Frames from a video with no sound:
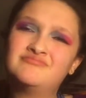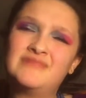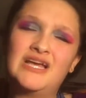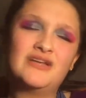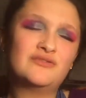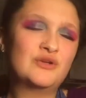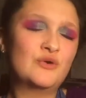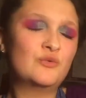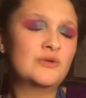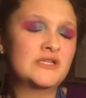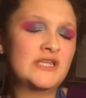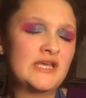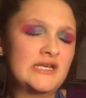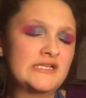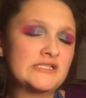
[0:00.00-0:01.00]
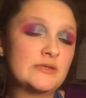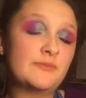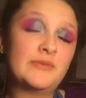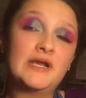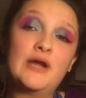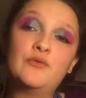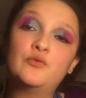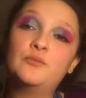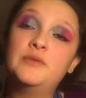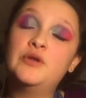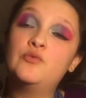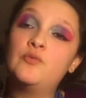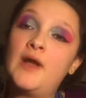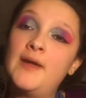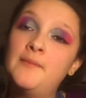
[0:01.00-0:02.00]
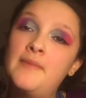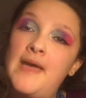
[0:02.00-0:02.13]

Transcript: I don't know what that is, but I will be right